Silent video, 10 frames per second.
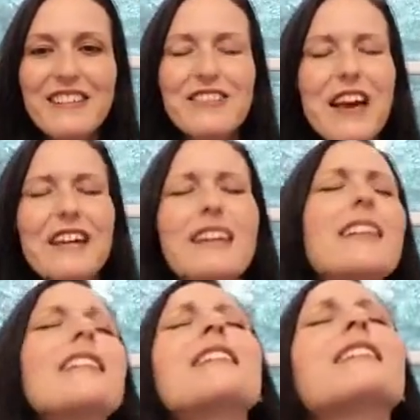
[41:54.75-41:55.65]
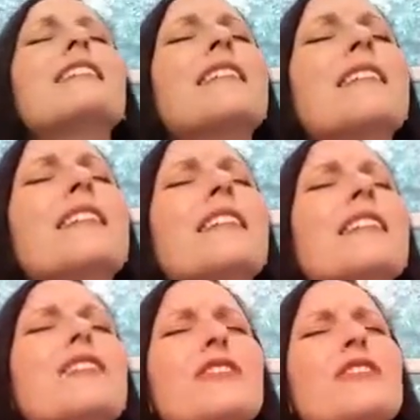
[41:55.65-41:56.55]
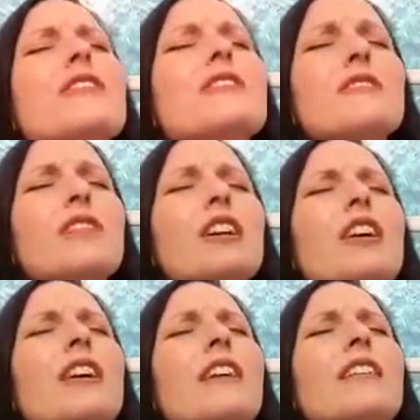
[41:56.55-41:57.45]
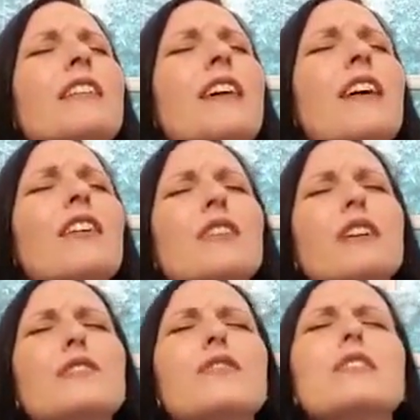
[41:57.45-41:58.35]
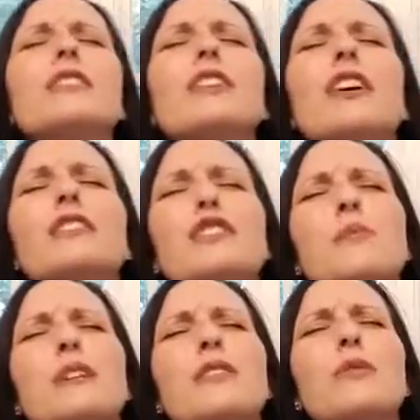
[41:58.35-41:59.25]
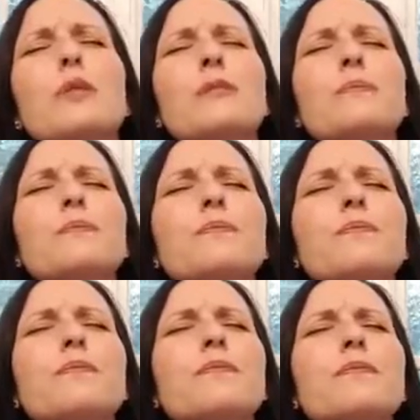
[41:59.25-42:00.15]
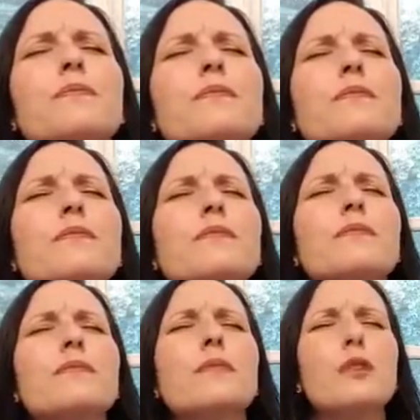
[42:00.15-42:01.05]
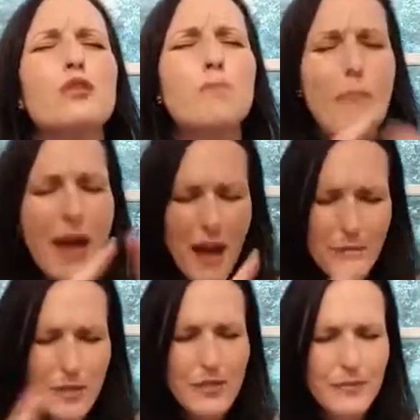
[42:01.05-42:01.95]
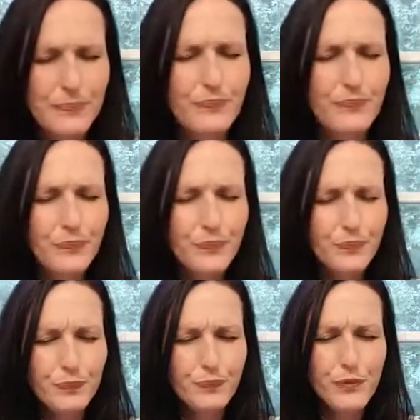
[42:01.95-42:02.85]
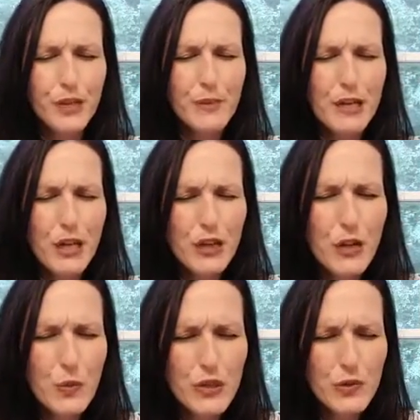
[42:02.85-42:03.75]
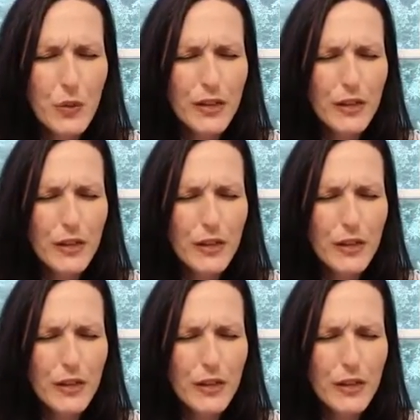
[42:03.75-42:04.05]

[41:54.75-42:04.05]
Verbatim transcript: you take it in. Oh, the goodness of God. Oh, thanks for the encouragement, Lord. There's maps. You might not know which way to